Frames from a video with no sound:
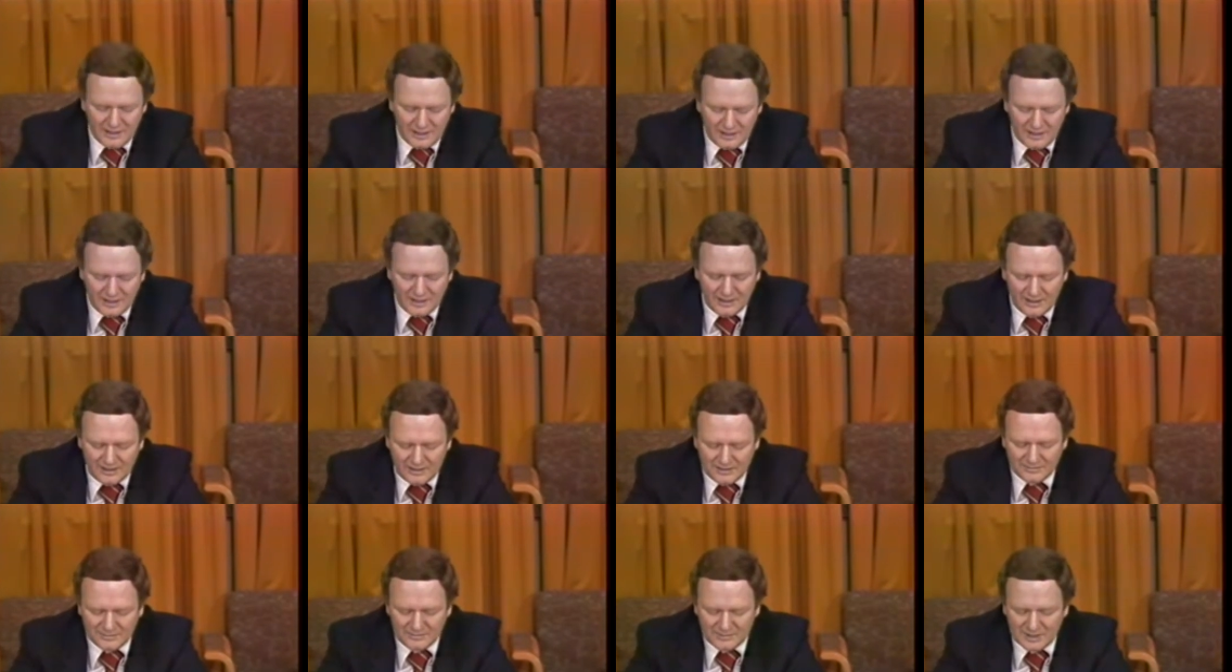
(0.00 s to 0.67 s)

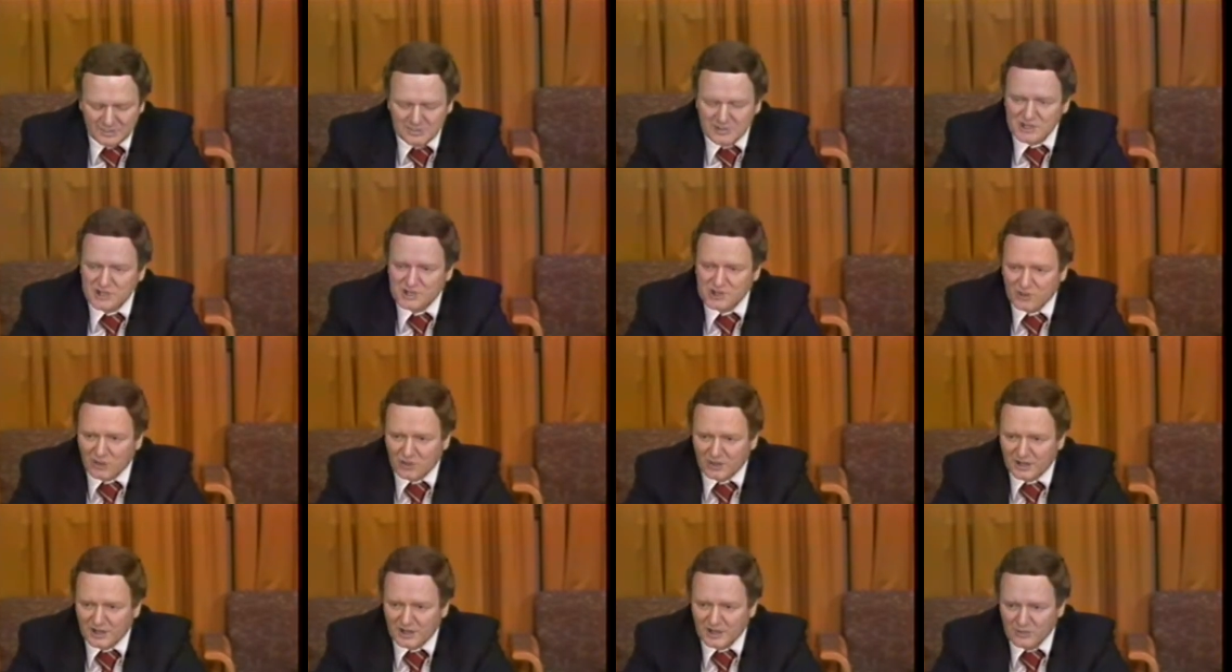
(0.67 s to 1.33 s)
uh, the
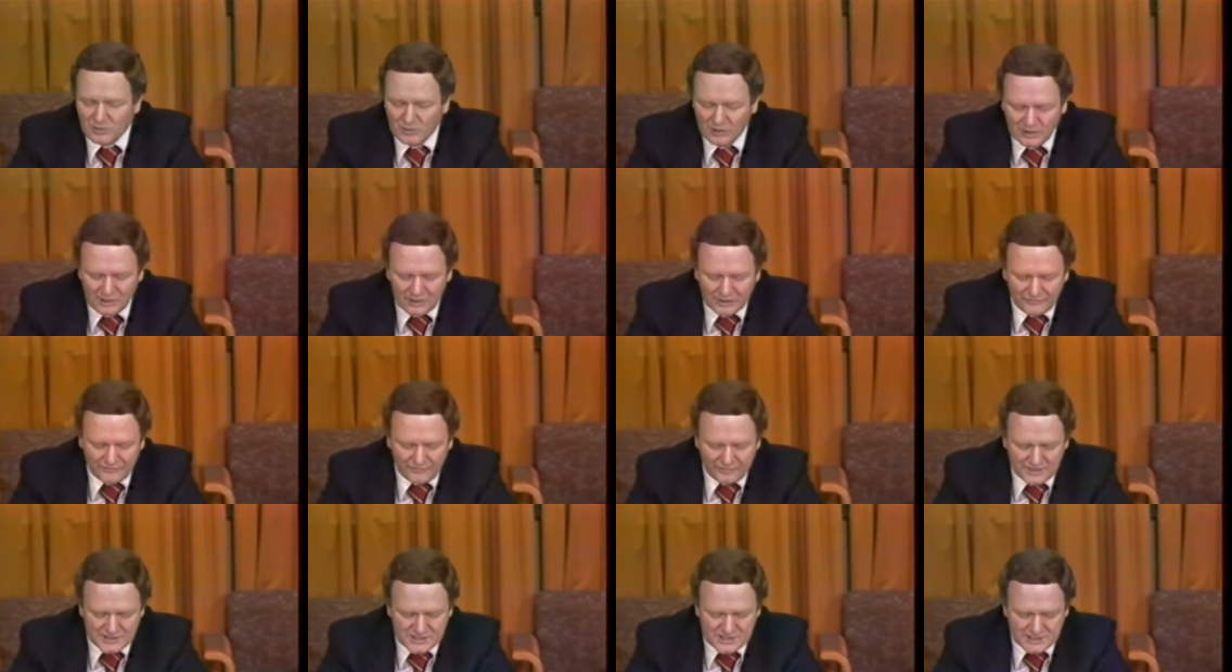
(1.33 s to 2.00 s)
majority will
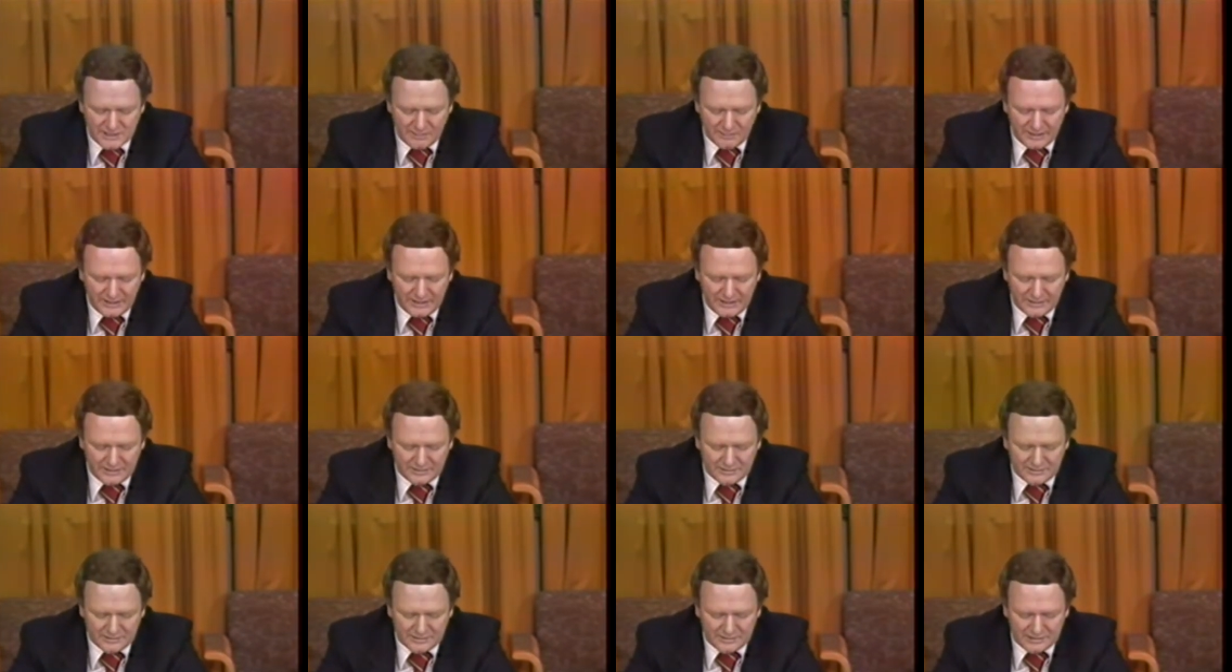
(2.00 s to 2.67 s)
look for somebody
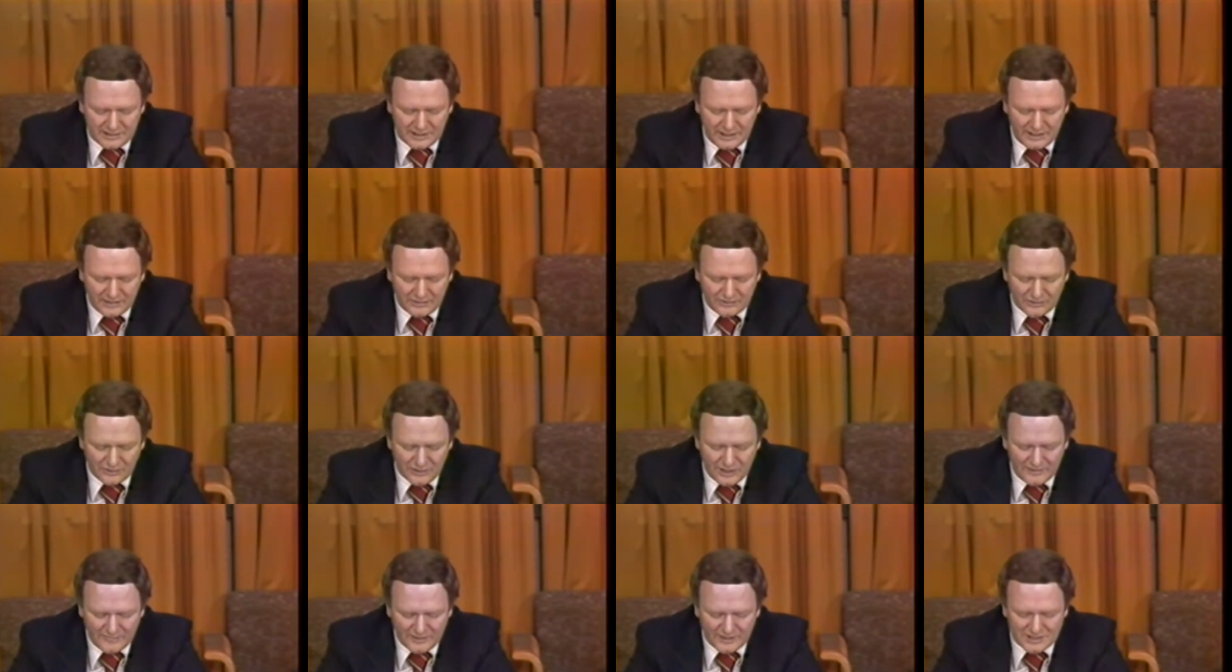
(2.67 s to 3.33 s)
to, to take
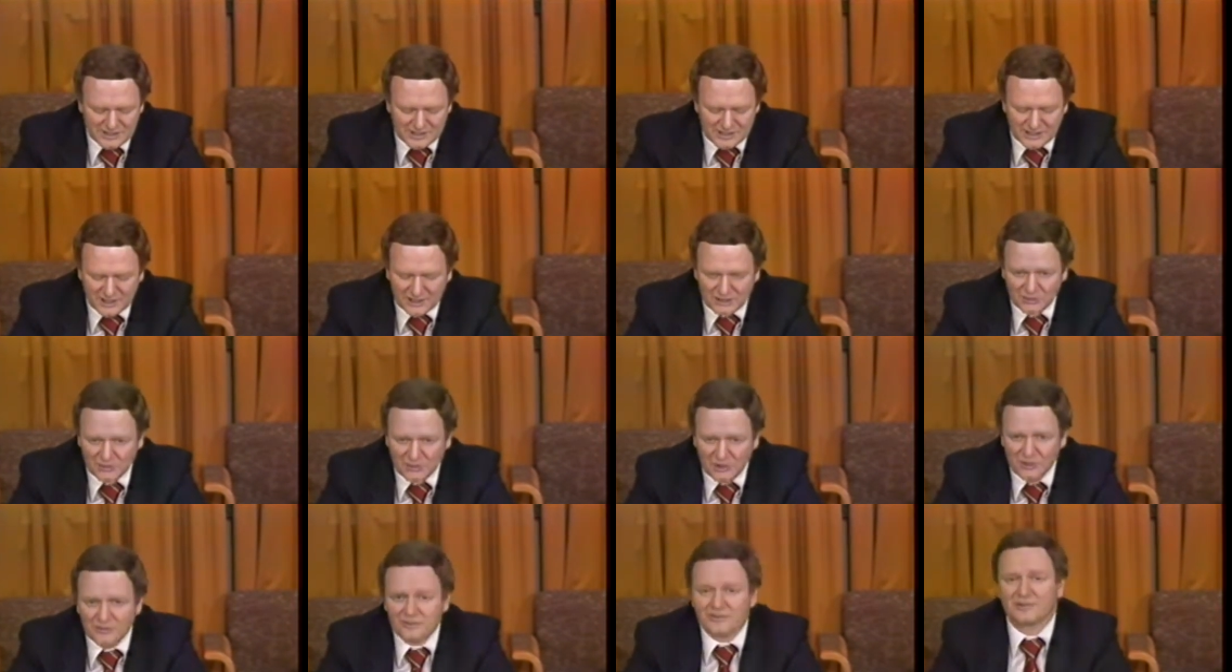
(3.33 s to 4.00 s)
their evidence
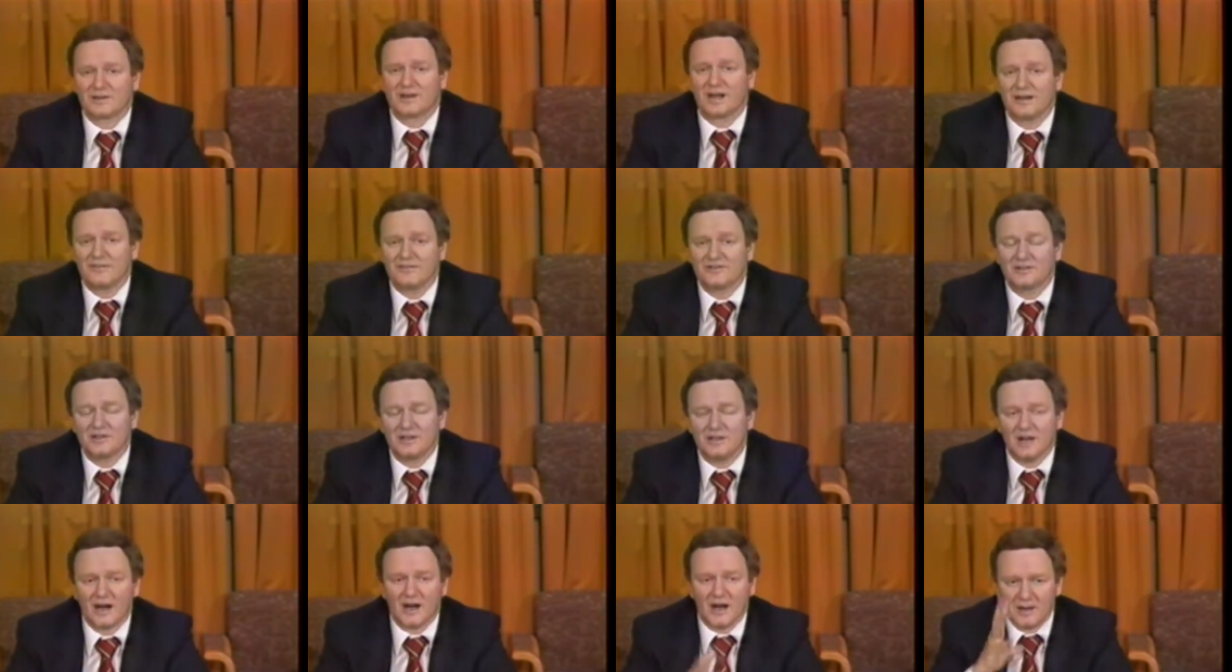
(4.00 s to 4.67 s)
under oath, and I've
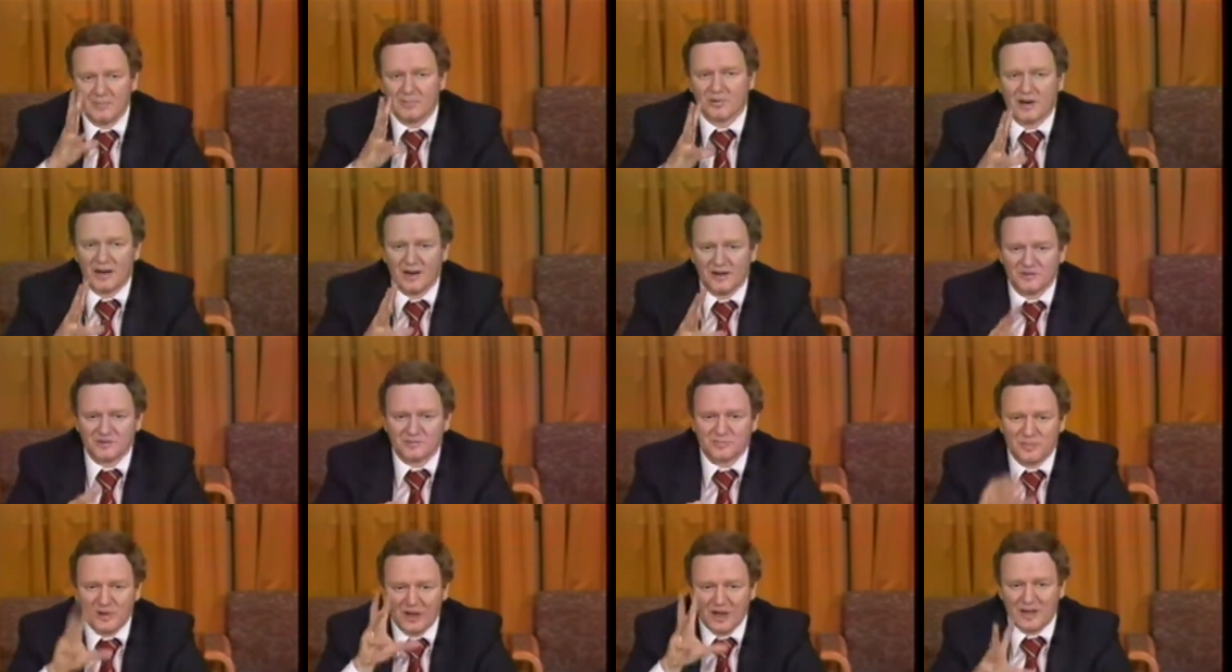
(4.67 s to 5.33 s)
seen
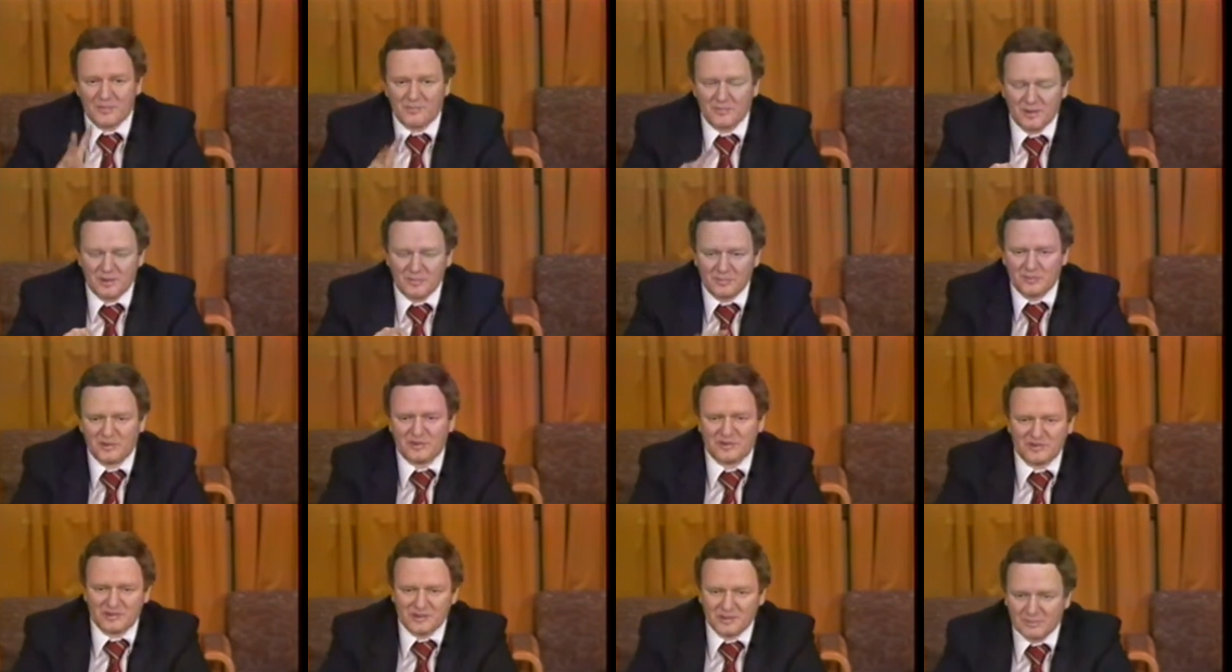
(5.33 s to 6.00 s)
eyebrows pop up
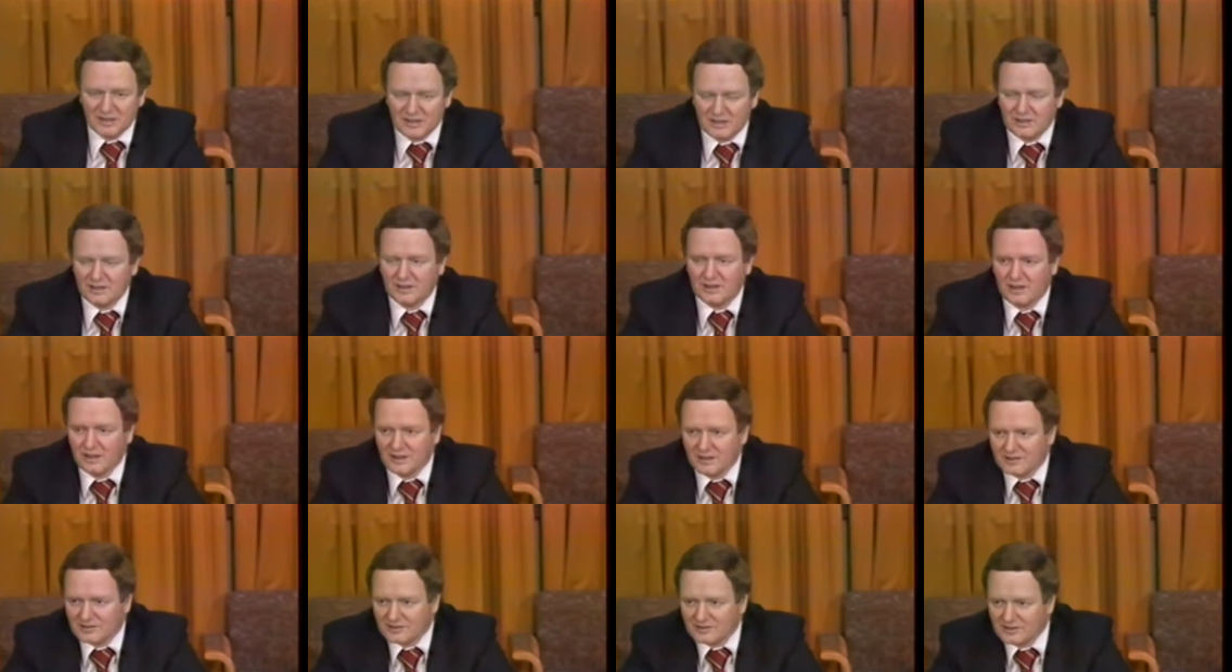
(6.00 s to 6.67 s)
when somebody
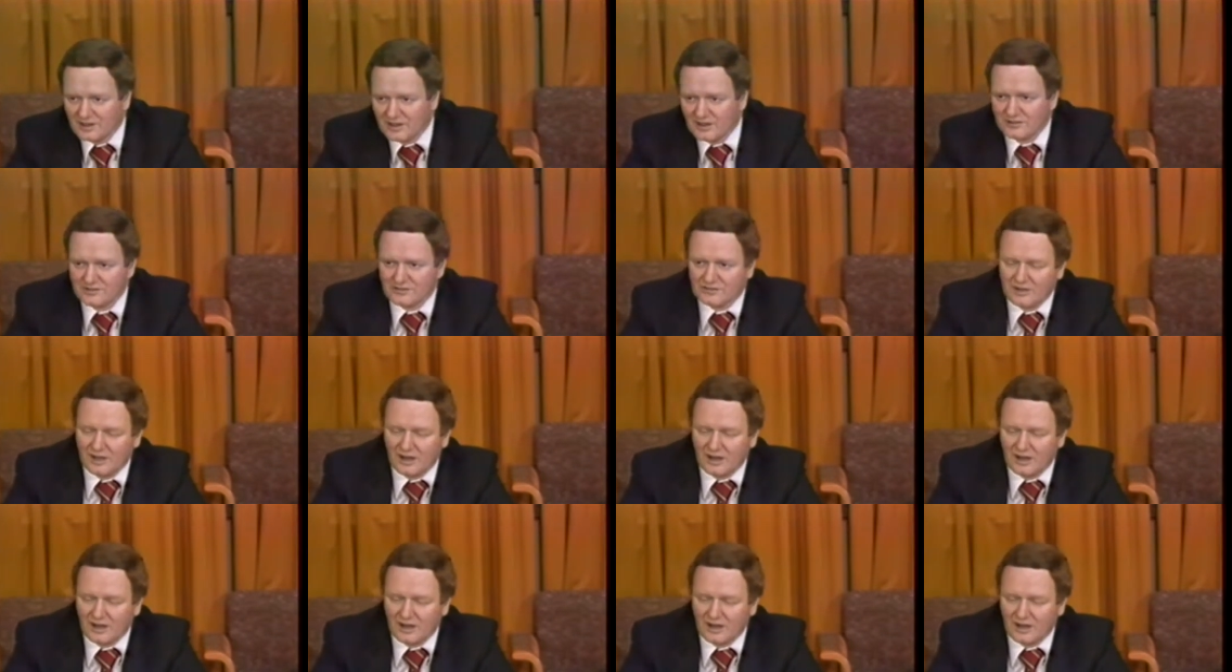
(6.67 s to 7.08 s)
says,